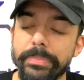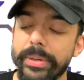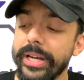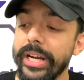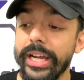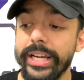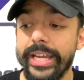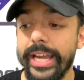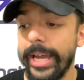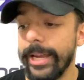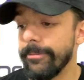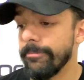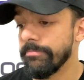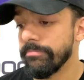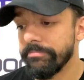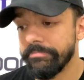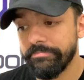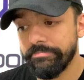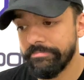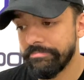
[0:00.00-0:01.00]
But again,
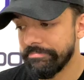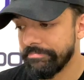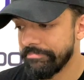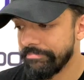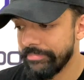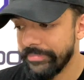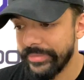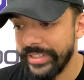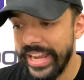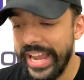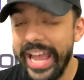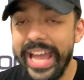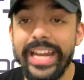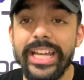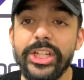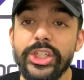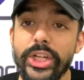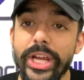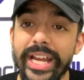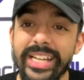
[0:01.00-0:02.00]

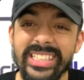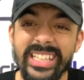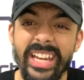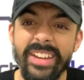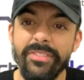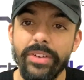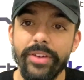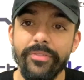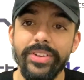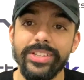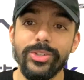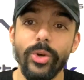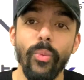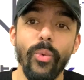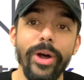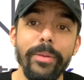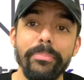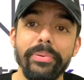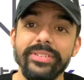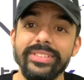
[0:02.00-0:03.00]
any chance, even if it's a
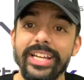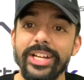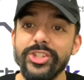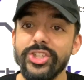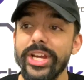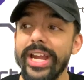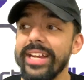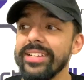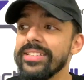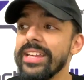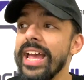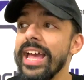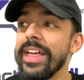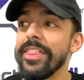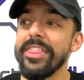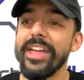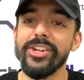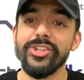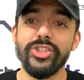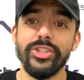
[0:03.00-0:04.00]
1% chance
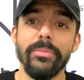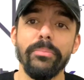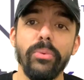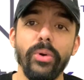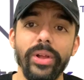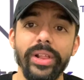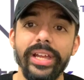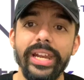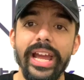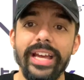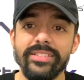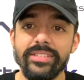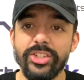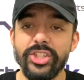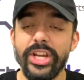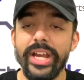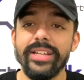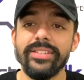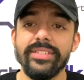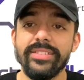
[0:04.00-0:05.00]
that Jim Boylen has a
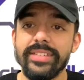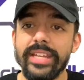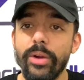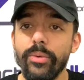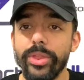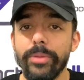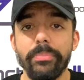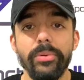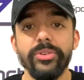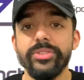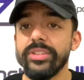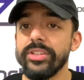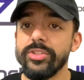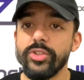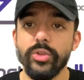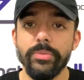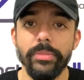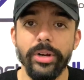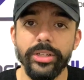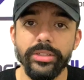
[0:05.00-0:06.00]
chance to stay with the Bulls, it's
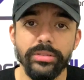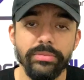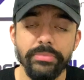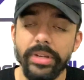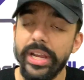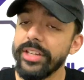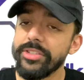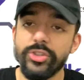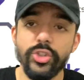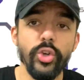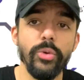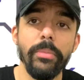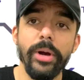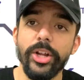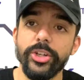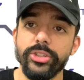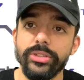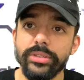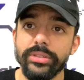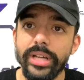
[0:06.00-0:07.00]
too much. It's too
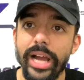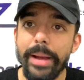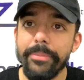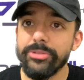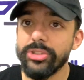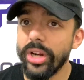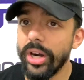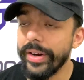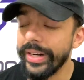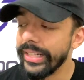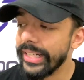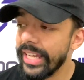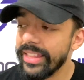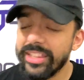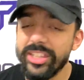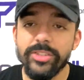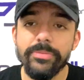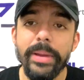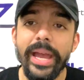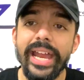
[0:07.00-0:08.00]
much. I'm sorry. Get
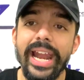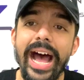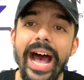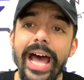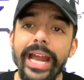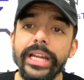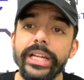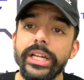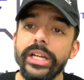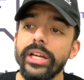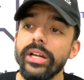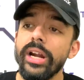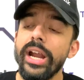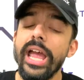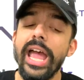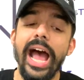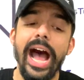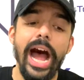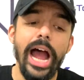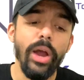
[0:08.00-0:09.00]
this man out of here.
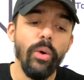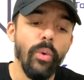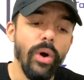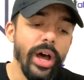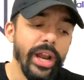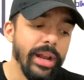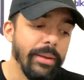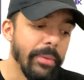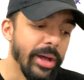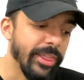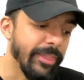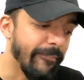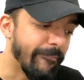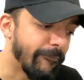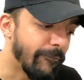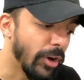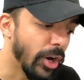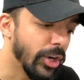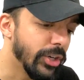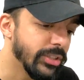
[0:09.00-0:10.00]
I want him on the
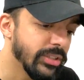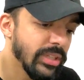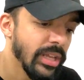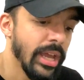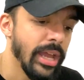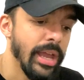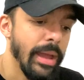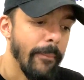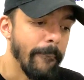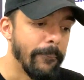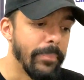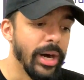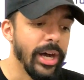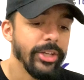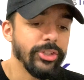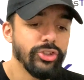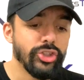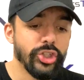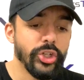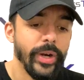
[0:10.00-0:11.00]
first
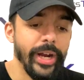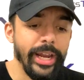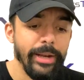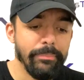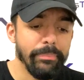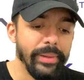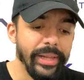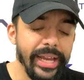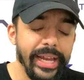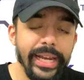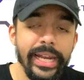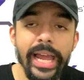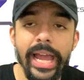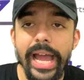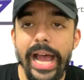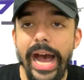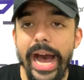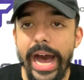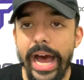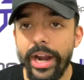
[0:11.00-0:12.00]
bus, train, plane
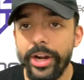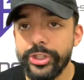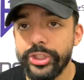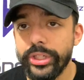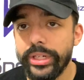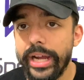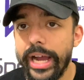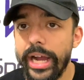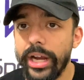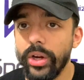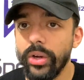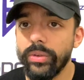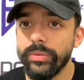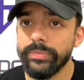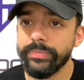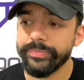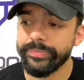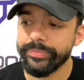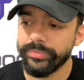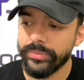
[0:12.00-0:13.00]
out of Chicago.
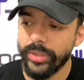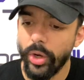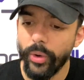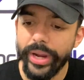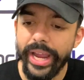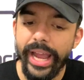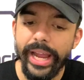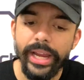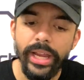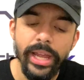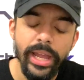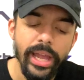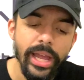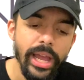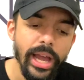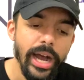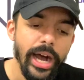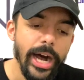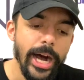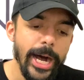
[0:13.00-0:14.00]
Okay?
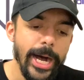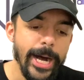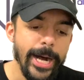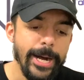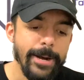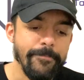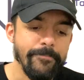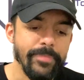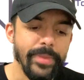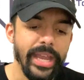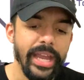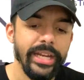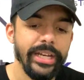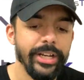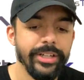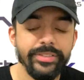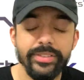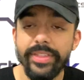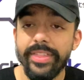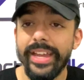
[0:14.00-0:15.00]
And
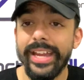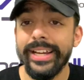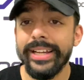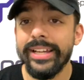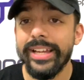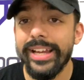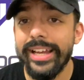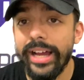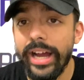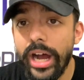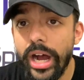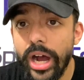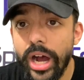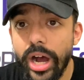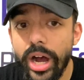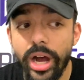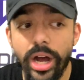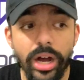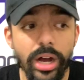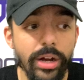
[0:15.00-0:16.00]
here's the thing.
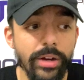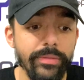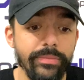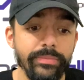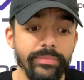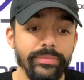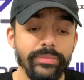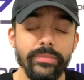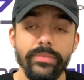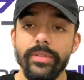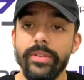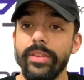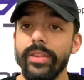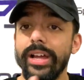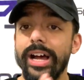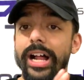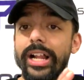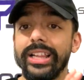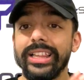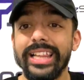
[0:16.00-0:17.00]
A
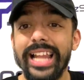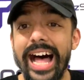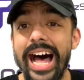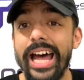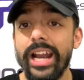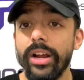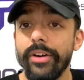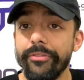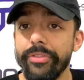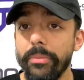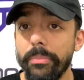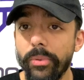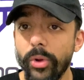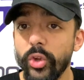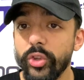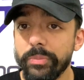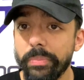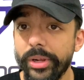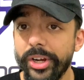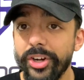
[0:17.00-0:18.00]
lot of the
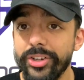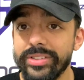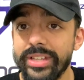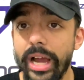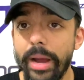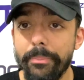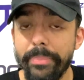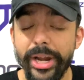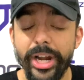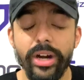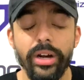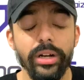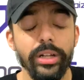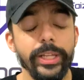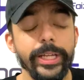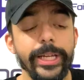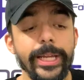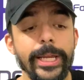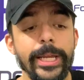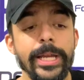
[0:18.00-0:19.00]
Bulls players
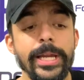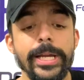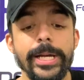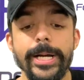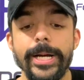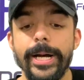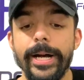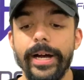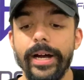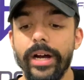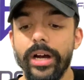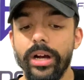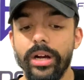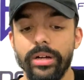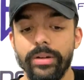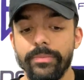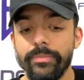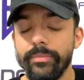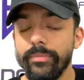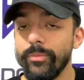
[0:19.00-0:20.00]
apparently
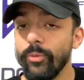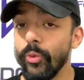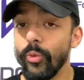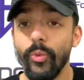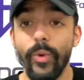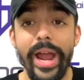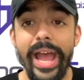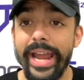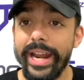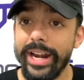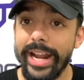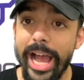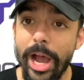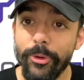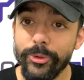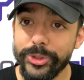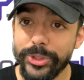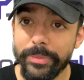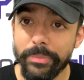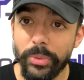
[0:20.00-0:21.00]
ratted
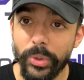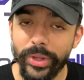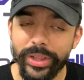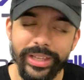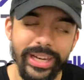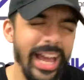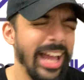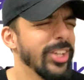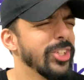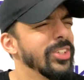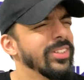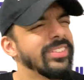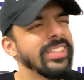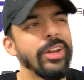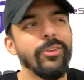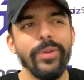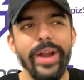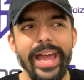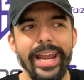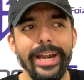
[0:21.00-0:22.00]
out Jim Boylen. I shouldn't say
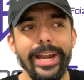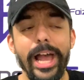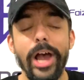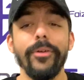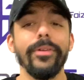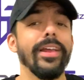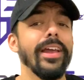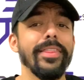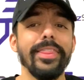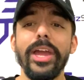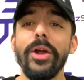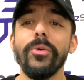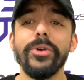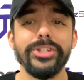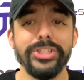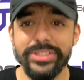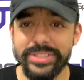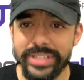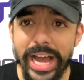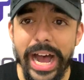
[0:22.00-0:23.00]
ratted out. They were
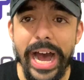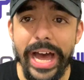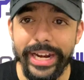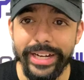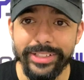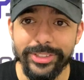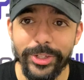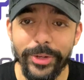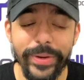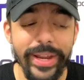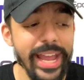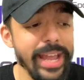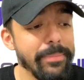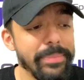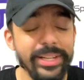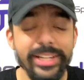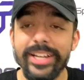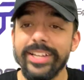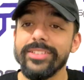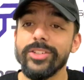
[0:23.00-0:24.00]
just honest, okay?
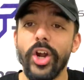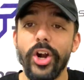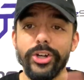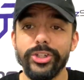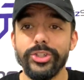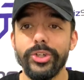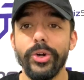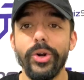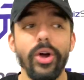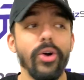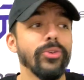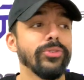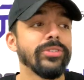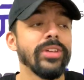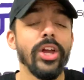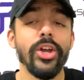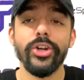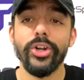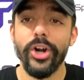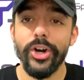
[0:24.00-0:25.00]
Because Arturas,
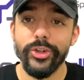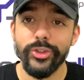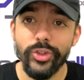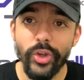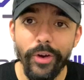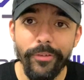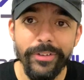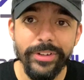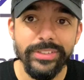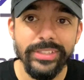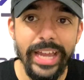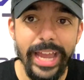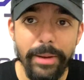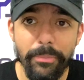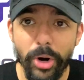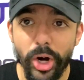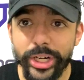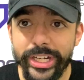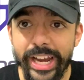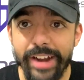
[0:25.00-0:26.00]
Karnisovas, and
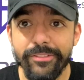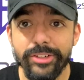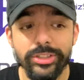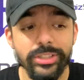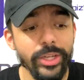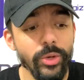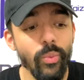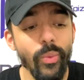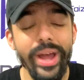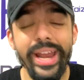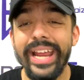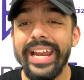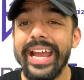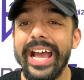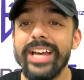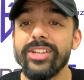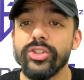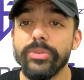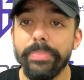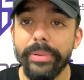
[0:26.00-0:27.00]
Marc Eversley went and
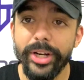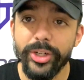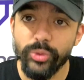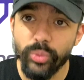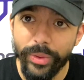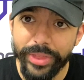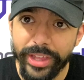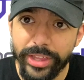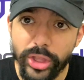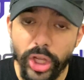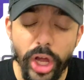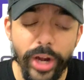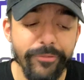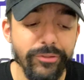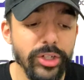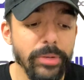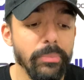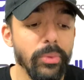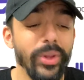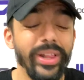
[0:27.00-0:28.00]
asked the players what they thought of
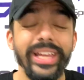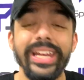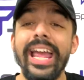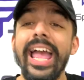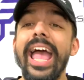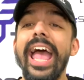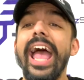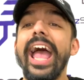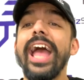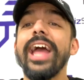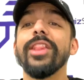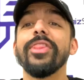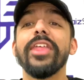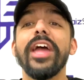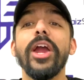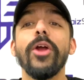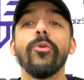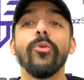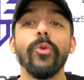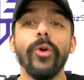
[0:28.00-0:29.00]
Jim Boylen, and
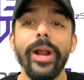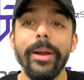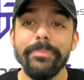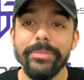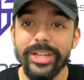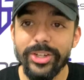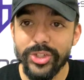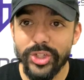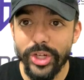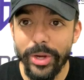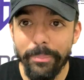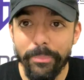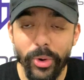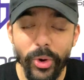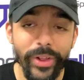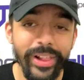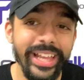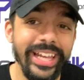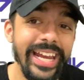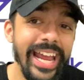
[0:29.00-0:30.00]
they ripped Jim
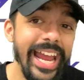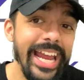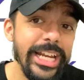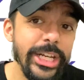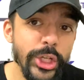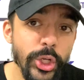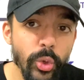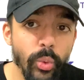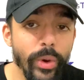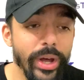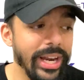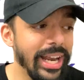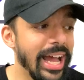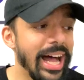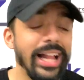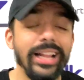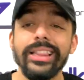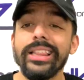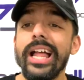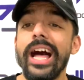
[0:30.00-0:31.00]
Boylen a new one.
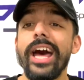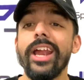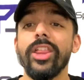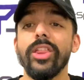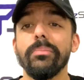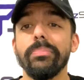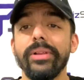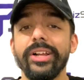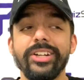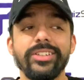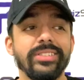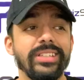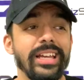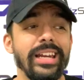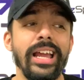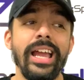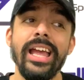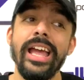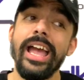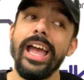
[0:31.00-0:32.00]
A lot of the players did.
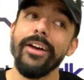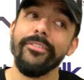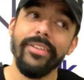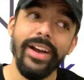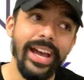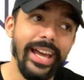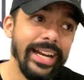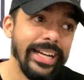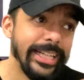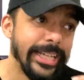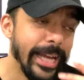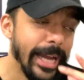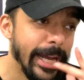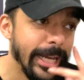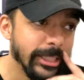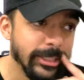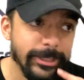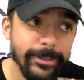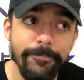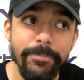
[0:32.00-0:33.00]
If I had to
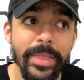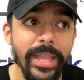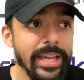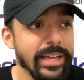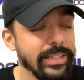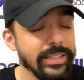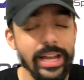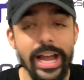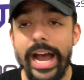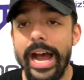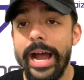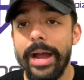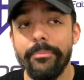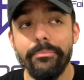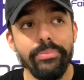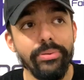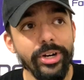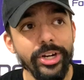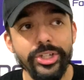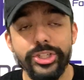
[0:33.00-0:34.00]
guess, I'm
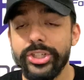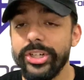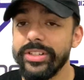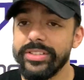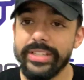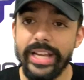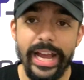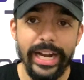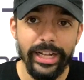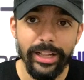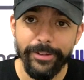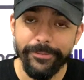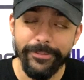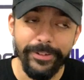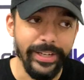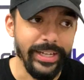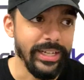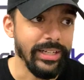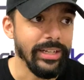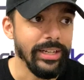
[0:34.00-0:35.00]
pretty sure Zach
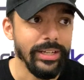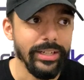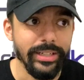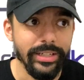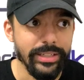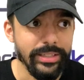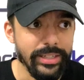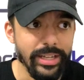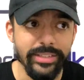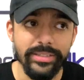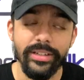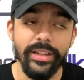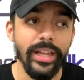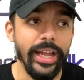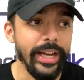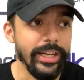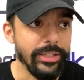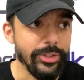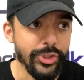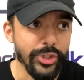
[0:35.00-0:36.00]
LaVine doesn't
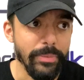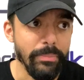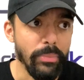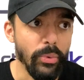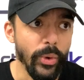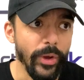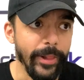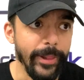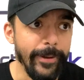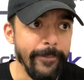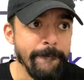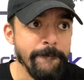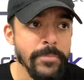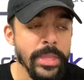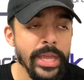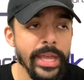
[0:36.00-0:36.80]
like Jim Boylen.